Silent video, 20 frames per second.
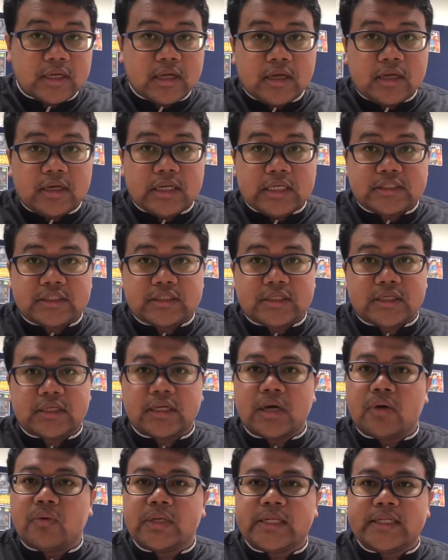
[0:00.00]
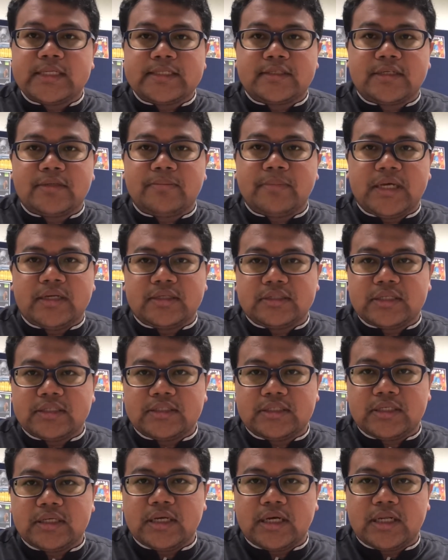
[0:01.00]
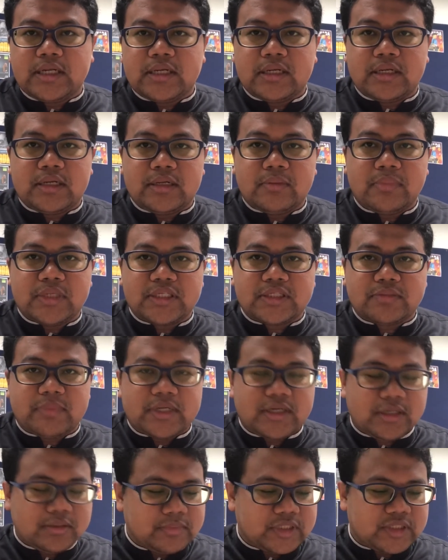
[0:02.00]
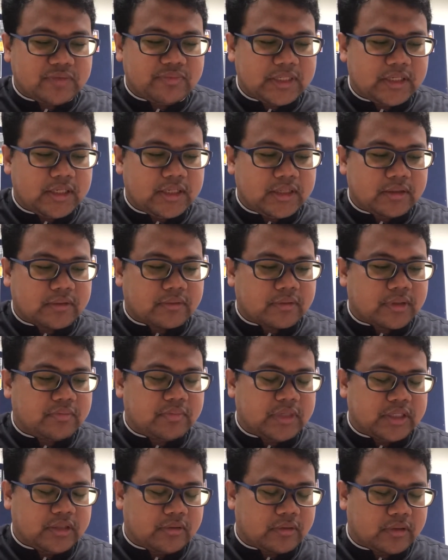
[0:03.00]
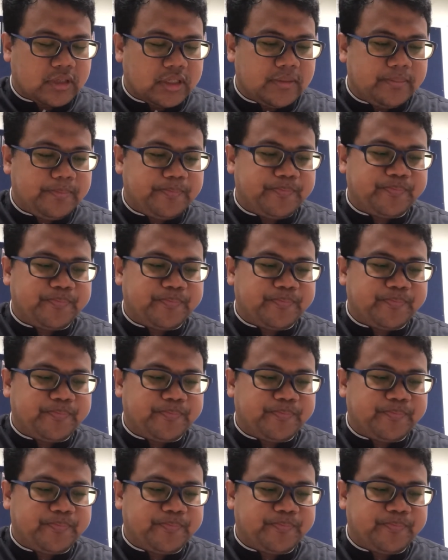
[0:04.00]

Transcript: Let's start our lesson by reciting Al-Basmalah. Bismillahirrahmanirrahim.